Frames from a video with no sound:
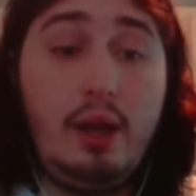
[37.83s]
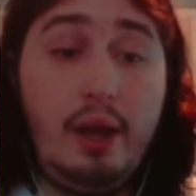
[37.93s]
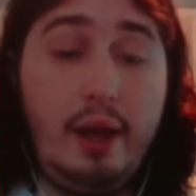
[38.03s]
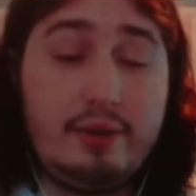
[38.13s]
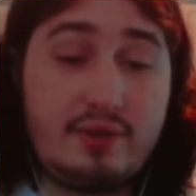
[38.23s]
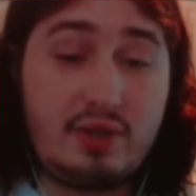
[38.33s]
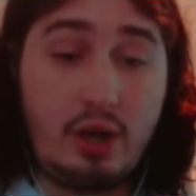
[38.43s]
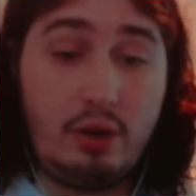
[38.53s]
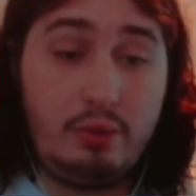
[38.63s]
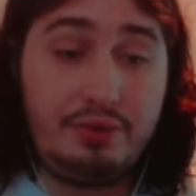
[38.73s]

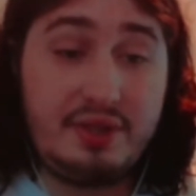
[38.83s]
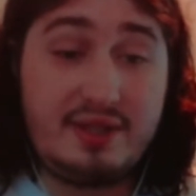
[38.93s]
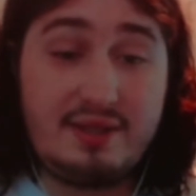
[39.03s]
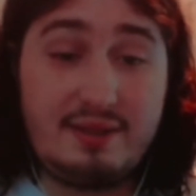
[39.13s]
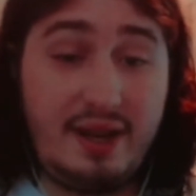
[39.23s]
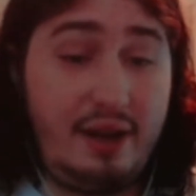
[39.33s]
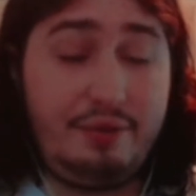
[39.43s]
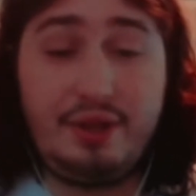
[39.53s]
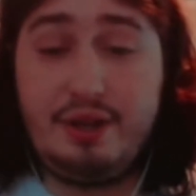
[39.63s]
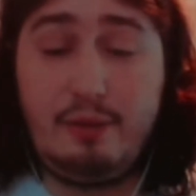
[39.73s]
So, this is, and I don't
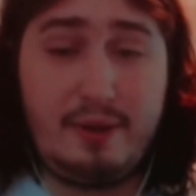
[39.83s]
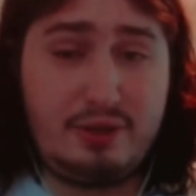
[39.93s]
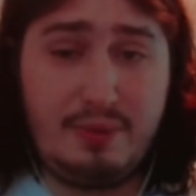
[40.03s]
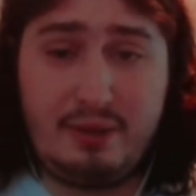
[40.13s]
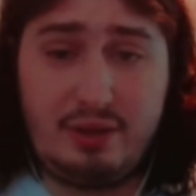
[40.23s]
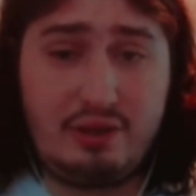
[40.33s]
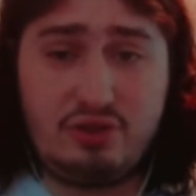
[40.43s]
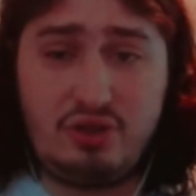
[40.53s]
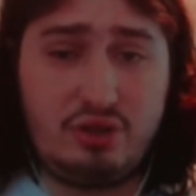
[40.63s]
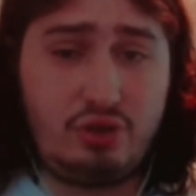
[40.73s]
really know much about
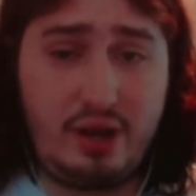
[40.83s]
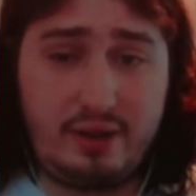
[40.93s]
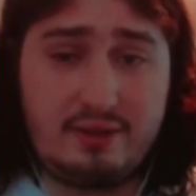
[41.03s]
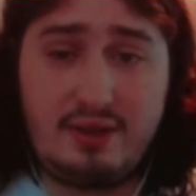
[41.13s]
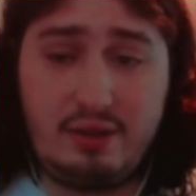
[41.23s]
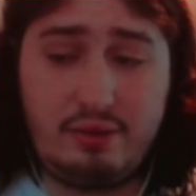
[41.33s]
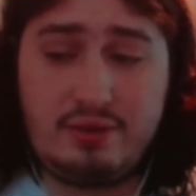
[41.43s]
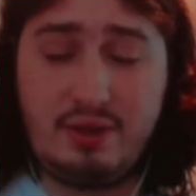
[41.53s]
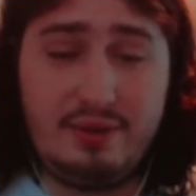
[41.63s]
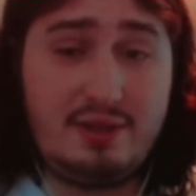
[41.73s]
Dungeons & Dragons either,
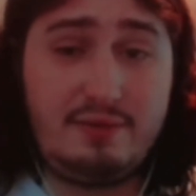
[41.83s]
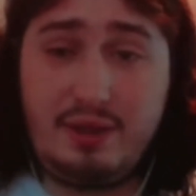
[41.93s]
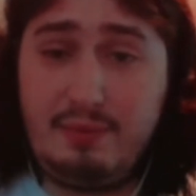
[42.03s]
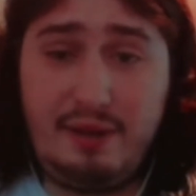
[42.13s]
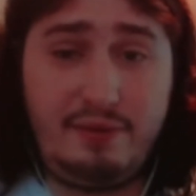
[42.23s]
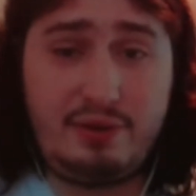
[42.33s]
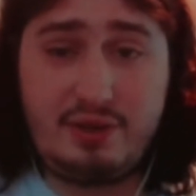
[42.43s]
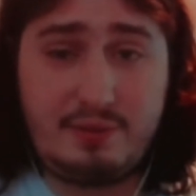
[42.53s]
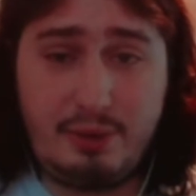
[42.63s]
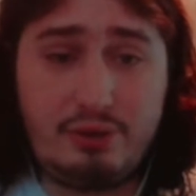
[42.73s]
so this is really my first
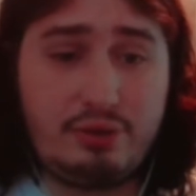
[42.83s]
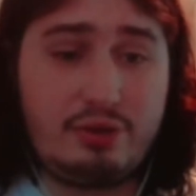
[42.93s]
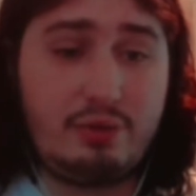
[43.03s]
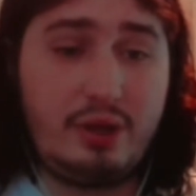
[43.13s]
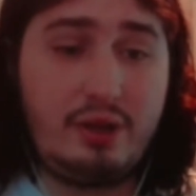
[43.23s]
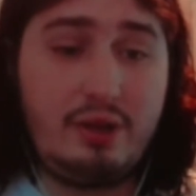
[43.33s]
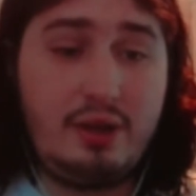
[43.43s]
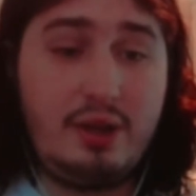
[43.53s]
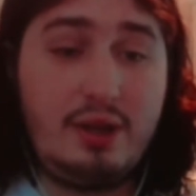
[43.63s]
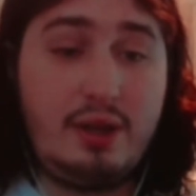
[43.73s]
exposure to it.
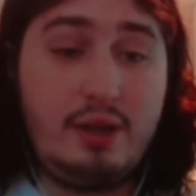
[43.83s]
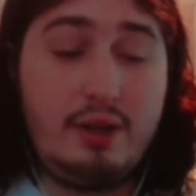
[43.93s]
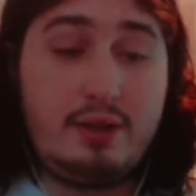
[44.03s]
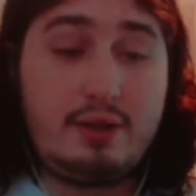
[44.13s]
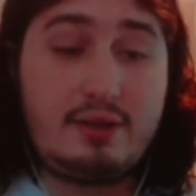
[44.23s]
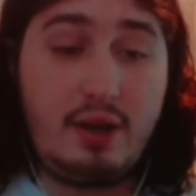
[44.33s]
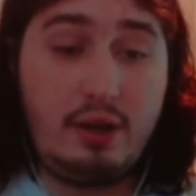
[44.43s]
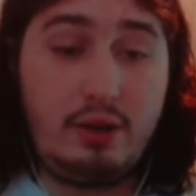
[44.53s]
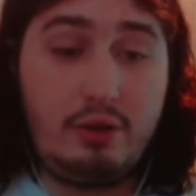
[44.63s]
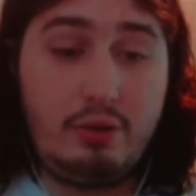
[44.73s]

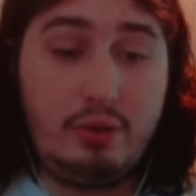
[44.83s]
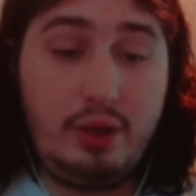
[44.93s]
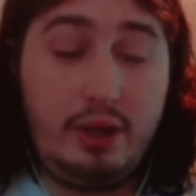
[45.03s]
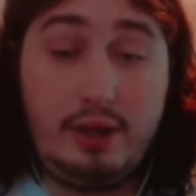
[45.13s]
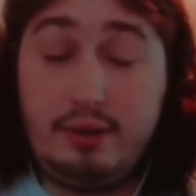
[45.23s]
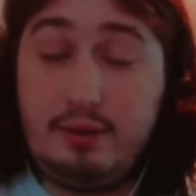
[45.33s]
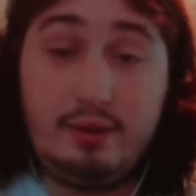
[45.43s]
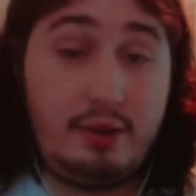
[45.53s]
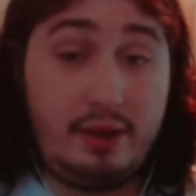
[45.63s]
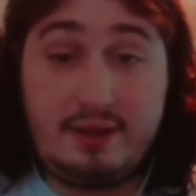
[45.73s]
So,
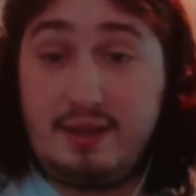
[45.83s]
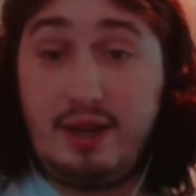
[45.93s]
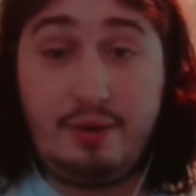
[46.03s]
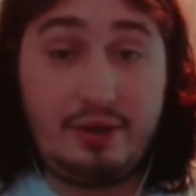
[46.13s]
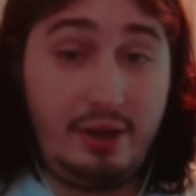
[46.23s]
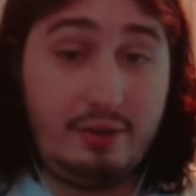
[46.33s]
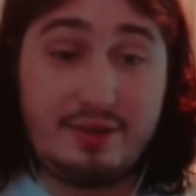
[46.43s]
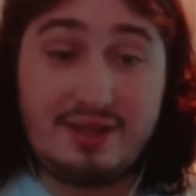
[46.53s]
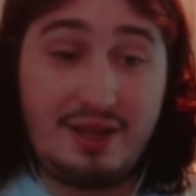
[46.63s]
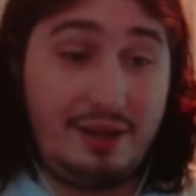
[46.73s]
let's see how it
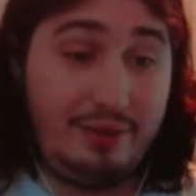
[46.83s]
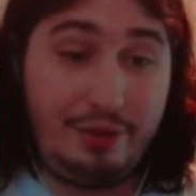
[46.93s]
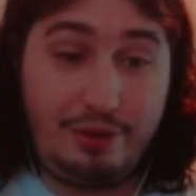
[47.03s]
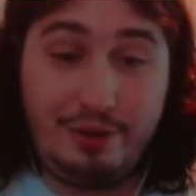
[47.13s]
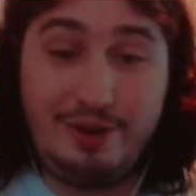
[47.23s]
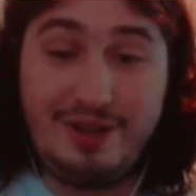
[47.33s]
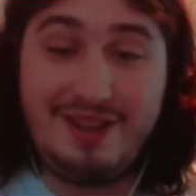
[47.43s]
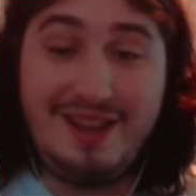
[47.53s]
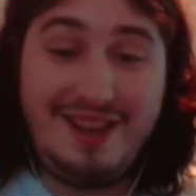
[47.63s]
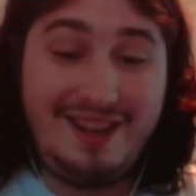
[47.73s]
goes
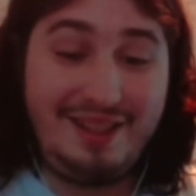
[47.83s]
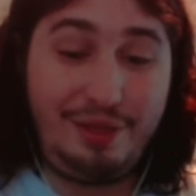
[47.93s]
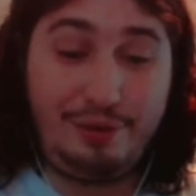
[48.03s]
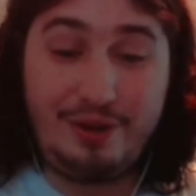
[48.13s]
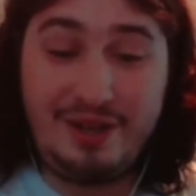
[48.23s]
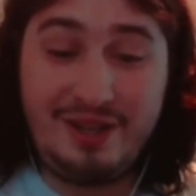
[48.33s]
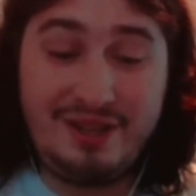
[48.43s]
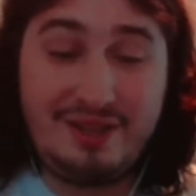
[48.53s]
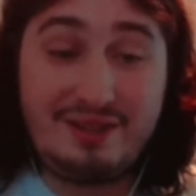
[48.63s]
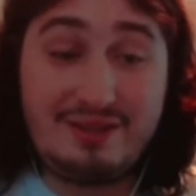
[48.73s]
in three,
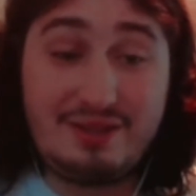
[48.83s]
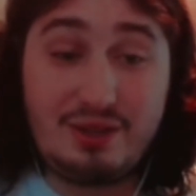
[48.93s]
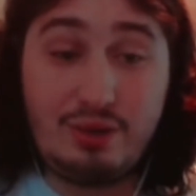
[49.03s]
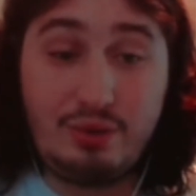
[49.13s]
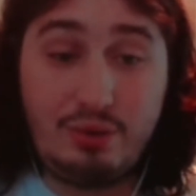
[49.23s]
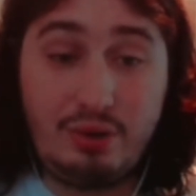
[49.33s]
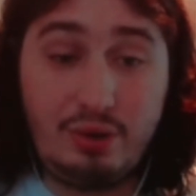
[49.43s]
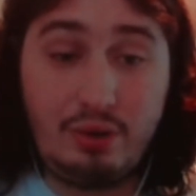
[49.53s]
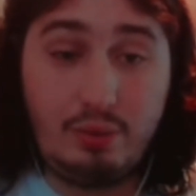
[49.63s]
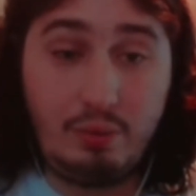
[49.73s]
two,
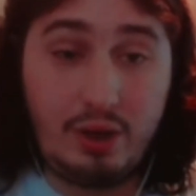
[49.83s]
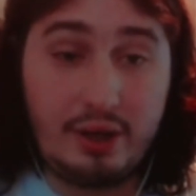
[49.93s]
one.